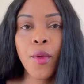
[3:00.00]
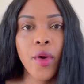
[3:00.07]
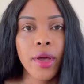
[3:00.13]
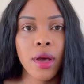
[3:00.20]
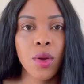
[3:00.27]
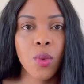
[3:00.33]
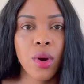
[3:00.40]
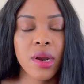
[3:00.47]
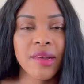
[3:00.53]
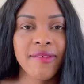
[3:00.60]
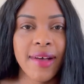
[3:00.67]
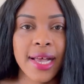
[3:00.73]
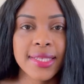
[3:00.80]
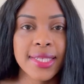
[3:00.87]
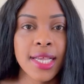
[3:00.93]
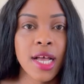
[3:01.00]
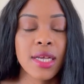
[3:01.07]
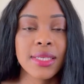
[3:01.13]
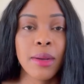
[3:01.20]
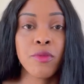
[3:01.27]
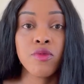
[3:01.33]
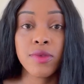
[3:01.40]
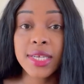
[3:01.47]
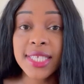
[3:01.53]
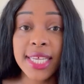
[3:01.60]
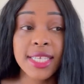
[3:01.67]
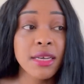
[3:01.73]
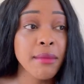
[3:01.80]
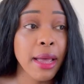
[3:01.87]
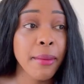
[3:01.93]
going on water fasting because I'm
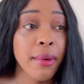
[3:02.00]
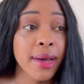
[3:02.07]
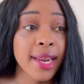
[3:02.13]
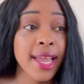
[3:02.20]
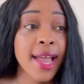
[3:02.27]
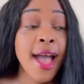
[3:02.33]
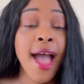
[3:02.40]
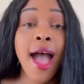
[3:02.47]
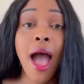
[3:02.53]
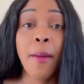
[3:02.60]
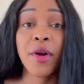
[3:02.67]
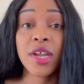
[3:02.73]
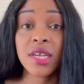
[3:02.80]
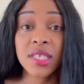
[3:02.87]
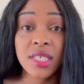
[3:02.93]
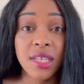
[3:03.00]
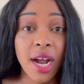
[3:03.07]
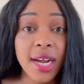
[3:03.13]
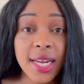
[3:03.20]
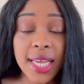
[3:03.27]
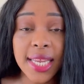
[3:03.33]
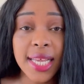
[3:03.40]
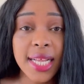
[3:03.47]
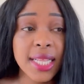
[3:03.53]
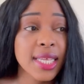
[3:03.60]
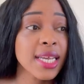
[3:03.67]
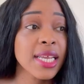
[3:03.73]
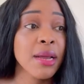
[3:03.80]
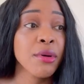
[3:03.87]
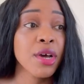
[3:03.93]
resetting my body. I'm going to start eating
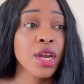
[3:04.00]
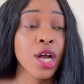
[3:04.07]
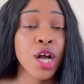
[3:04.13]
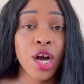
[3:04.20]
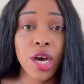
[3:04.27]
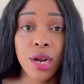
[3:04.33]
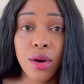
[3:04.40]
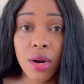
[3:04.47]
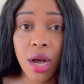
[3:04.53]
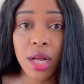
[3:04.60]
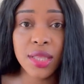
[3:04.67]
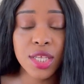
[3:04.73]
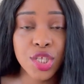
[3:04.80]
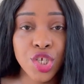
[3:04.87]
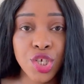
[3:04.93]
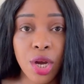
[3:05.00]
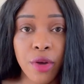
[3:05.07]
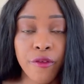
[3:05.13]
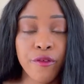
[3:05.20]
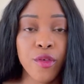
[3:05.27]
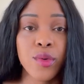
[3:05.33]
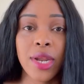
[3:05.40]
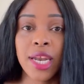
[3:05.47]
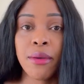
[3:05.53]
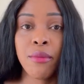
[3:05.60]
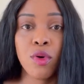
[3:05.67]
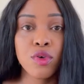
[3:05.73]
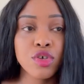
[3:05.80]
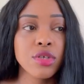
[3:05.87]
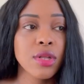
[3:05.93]
clean. I'm going to cut out all this junk food and
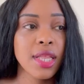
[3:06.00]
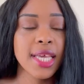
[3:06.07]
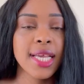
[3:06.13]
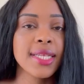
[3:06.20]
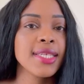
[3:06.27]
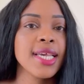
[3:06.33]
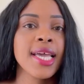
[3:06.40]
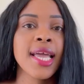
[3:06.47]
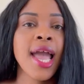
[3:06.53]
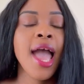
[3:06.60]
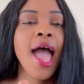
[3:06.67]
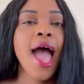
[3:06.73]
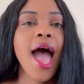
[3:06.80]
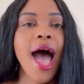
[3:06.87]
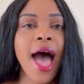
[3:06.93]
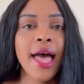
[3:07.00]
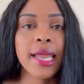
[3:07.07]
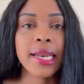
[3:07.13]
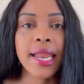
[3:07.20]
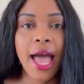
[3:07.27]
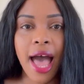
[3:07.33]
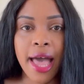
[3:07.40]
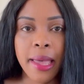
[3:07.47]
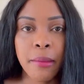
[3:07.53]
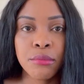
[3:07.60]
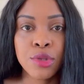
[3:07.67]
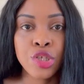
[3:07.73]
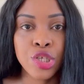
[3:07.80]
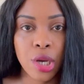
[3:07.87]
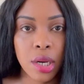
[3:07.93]
emotional eating. And I
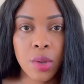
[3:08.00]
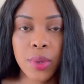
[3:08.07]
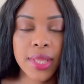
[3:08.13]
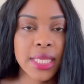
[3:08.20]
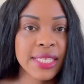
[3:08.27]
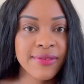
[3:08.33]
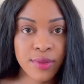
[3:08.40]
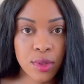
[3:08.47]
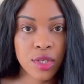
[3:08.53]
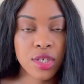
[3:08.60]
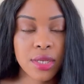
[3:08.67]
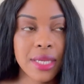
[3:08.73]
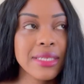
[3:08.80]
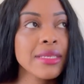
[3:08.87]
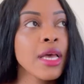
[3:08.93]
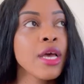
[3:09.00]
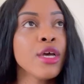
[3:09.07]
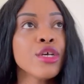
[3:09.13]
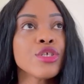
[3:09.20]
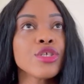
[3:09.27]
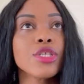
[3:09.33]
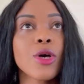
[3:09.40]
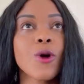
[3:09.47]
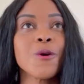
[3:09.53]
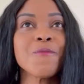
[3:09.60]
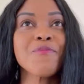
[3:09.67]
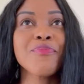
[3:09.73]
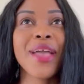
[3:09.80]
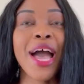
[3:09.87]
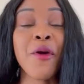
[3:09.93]
am done with this foolishness. So
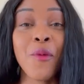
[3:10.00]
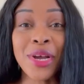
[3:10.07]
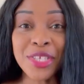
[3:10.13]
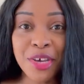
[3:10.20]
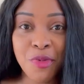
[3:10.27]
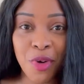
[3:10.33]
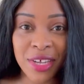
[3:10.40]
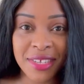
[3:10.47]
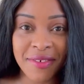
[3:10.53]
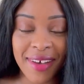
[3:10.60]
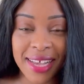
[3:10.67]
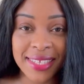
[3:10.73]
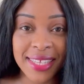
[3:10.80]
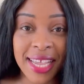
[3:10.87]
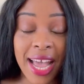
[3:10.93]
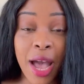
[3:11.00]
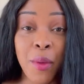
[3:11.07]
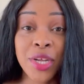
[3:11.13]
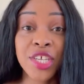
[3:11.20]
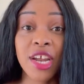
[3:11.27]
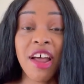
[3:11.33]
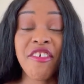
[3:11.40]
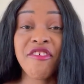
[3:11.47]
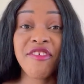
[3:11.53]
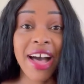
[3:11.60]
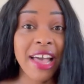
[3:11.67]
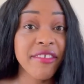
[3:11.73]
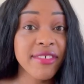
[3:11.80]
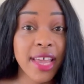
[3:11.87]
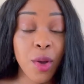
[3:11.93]
I went on water fasting. I went on a
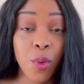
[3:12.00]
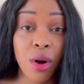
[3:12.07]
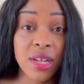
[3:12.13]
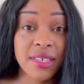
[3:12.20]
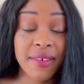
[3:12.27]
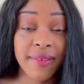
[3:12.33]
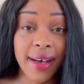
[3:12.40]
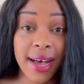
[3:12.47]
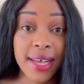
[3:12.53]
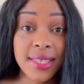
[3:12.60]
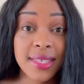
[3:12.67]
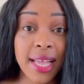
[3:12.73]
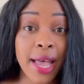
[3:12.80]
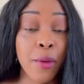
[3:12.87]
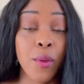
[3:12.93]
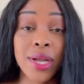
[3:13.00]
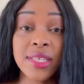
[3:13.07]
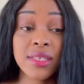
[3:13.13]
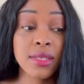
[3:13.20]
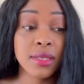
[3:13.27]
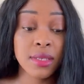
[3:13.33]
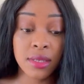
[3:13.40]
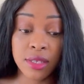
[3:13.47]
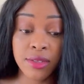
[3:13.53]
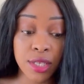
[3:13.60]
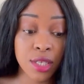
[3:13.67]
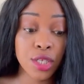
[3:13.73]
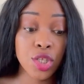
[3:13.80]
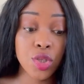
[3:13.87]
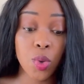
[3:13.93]
5-day water fast. I went to
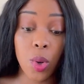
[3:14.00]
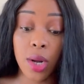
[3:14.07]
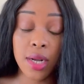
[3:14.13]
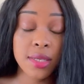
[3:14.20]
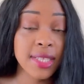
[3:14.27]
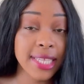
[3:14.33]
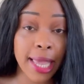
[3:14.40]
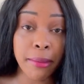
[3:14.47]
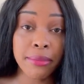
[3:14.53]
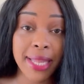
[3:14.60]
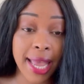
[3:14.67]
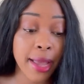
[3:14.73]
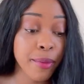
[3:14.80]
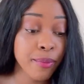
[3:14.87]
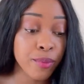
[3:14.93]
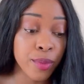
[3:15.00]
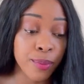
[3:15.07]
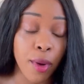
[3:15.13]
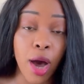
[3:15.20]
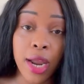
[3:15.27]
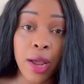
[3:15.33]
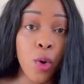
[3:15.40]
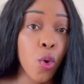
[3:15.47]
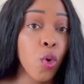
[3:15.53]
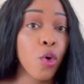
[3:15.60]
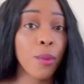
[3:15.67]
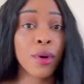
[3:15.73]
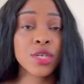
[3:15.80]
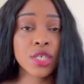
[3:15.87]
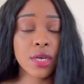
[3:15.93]
the store same day, bought a whole
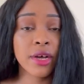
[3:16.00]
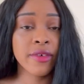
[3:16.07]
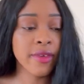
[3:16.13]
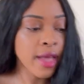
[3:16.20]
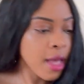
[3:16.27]
bunch of